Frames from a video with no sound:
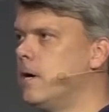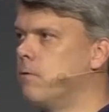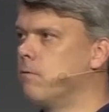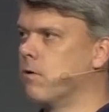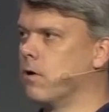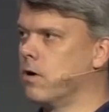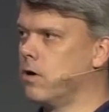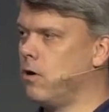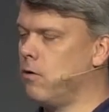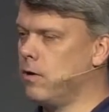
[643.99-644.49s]

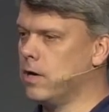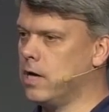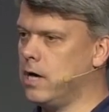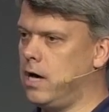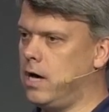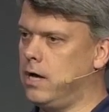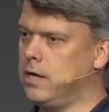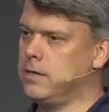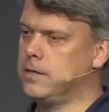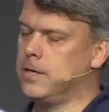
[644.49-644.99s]
we're going
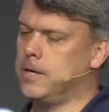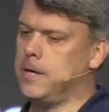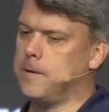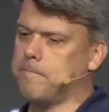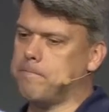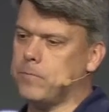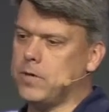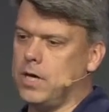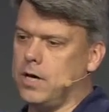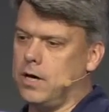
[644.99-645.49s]
on,
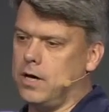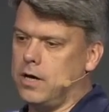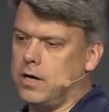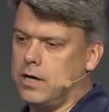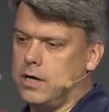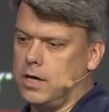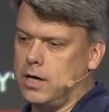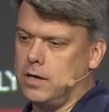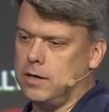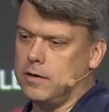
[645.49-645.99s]
um,
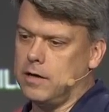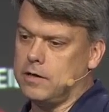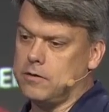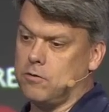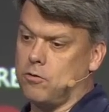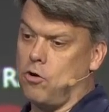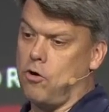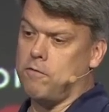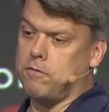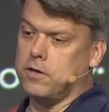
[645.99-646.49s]
uh,
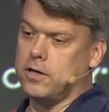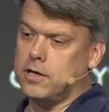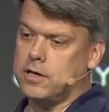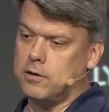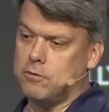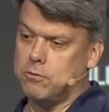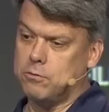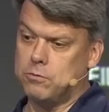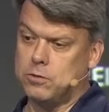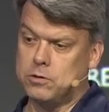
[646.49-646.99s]
hopefully
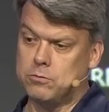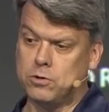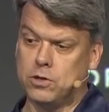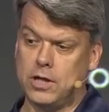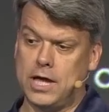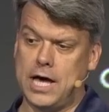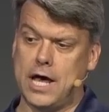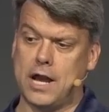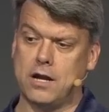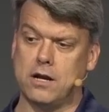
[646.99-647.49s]
we'll, we'll,
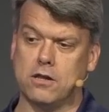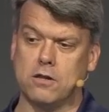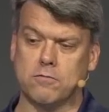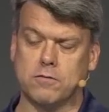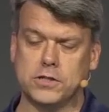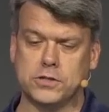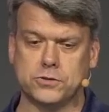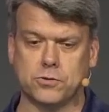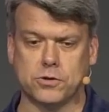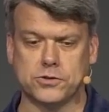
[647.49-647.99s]
add another
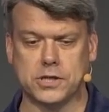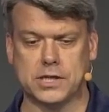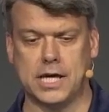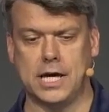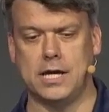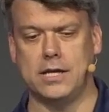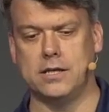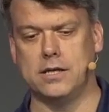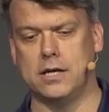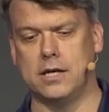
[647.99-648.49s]
resource
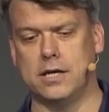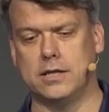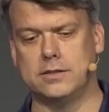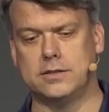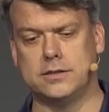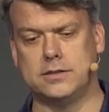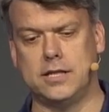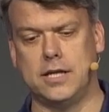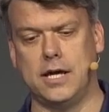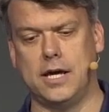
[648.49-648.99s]
again
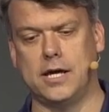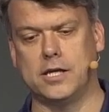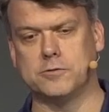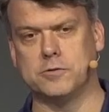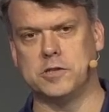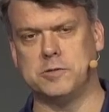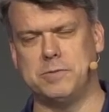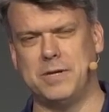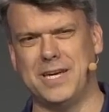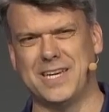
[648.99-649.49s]
today as
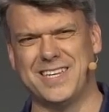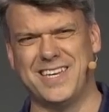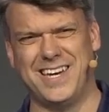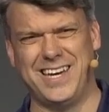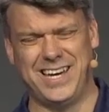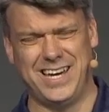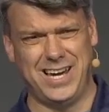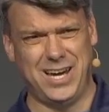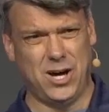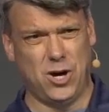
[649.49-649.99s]
we speak
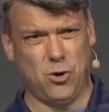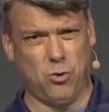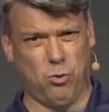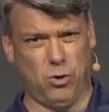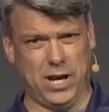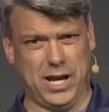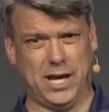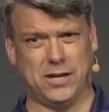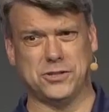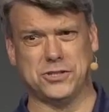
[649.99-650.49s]

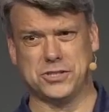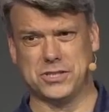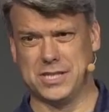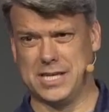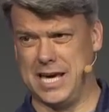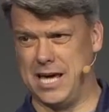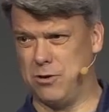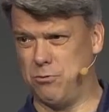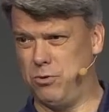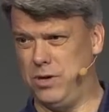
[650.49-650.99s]
what else
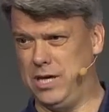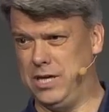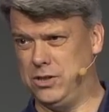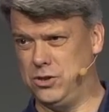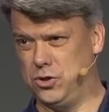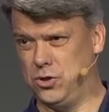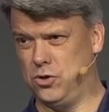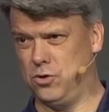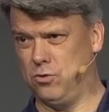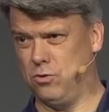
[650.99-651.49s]
can we
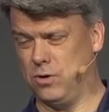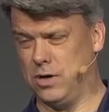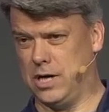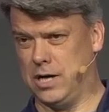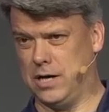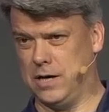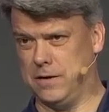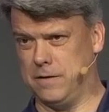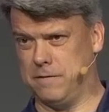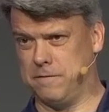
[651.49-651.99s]
do
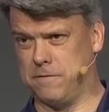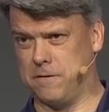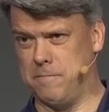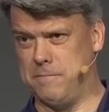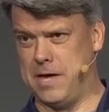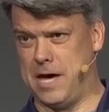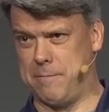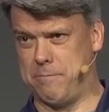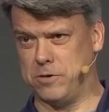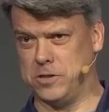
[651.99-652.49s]
uh,
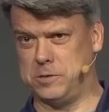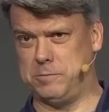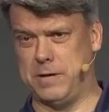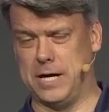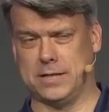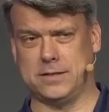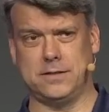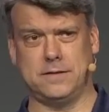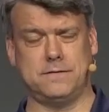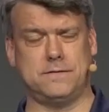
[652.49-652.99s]
from that
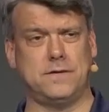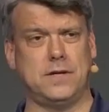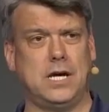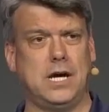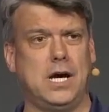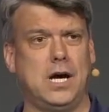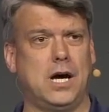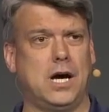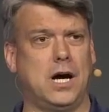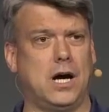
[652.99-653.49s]
perspective?
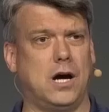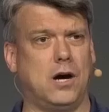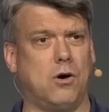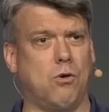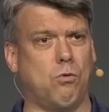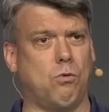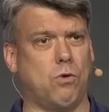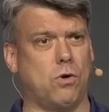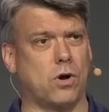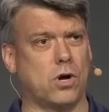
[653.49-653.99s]
Uh,
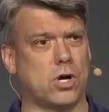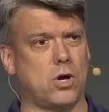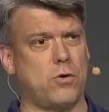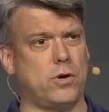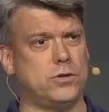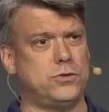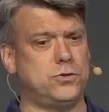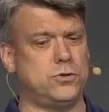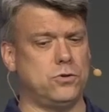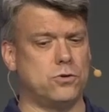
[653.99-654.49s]
we're
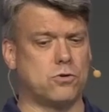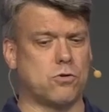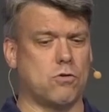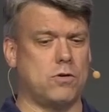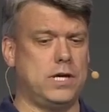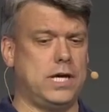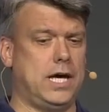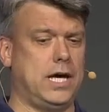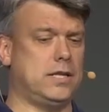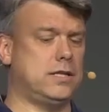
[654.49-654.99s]
going to
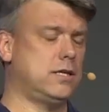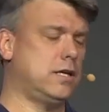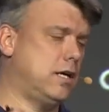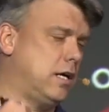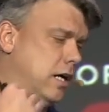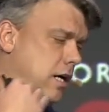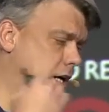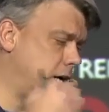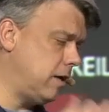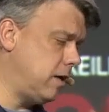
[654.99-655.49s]
create
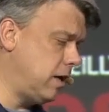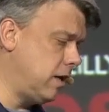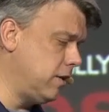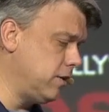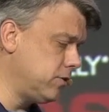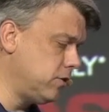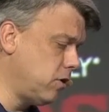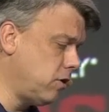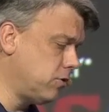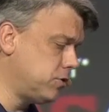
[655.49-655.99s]
uh, uh,
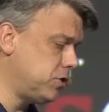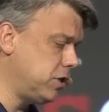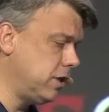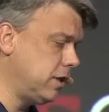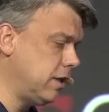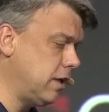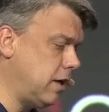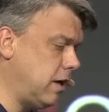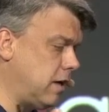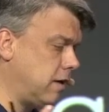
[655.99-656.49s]
this
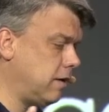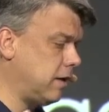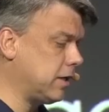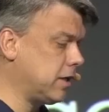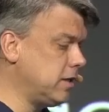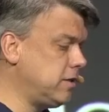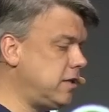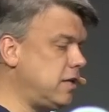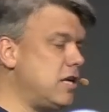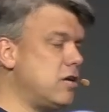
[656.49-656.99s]
notion uh, and
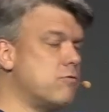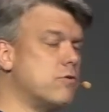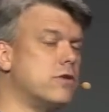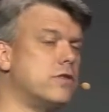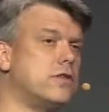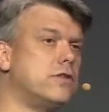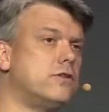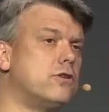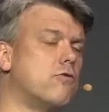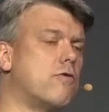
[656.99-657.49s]
continue
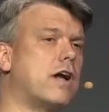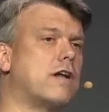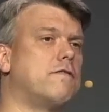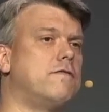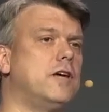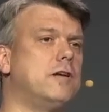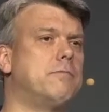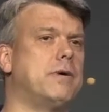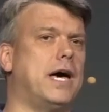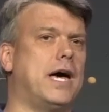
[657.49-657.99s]
with direct
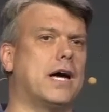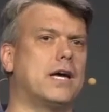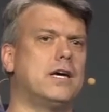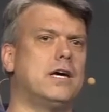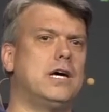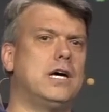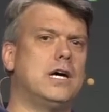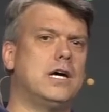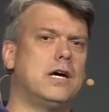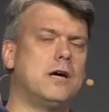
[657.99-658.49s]
feedback
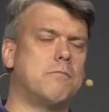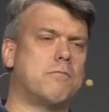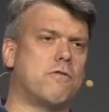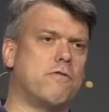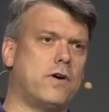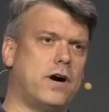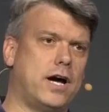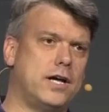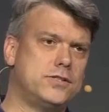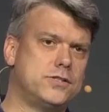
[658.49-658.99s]

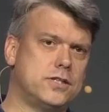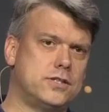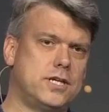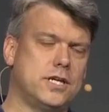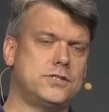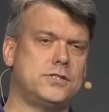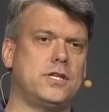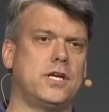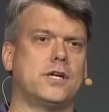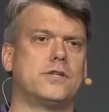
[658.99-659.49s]
provide
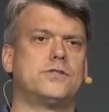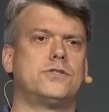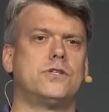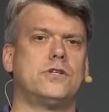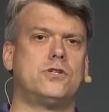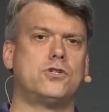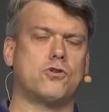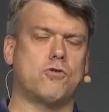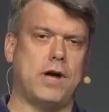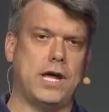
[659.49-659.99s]
statistics,
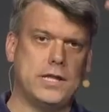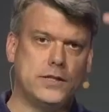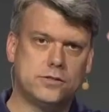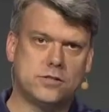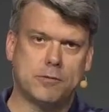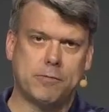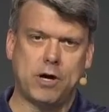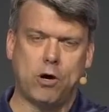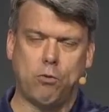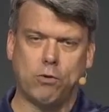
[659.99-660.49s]

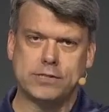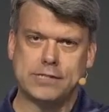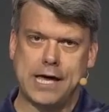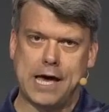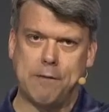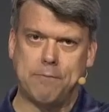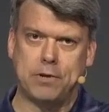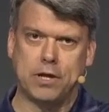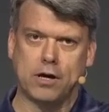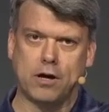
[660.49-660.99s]
trends about what's
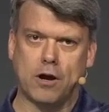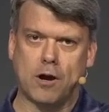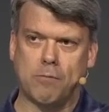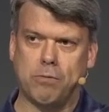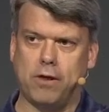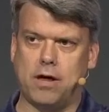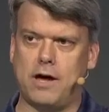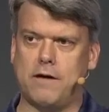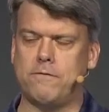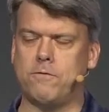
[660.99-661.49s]
happening on our
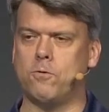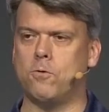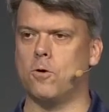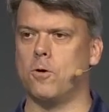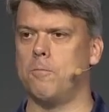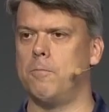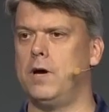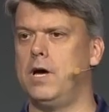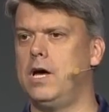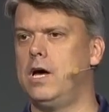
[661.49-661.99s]

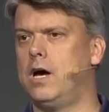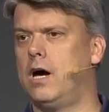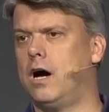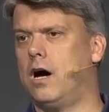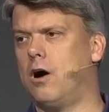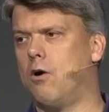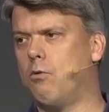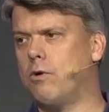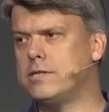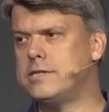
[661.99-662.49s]
platform,
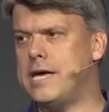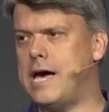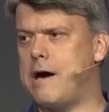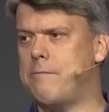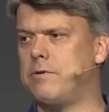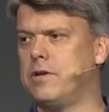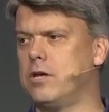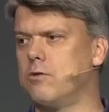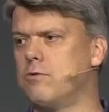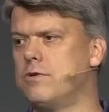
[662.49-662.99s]
uh, what's
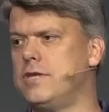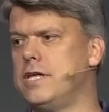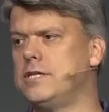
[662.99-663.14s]
happening with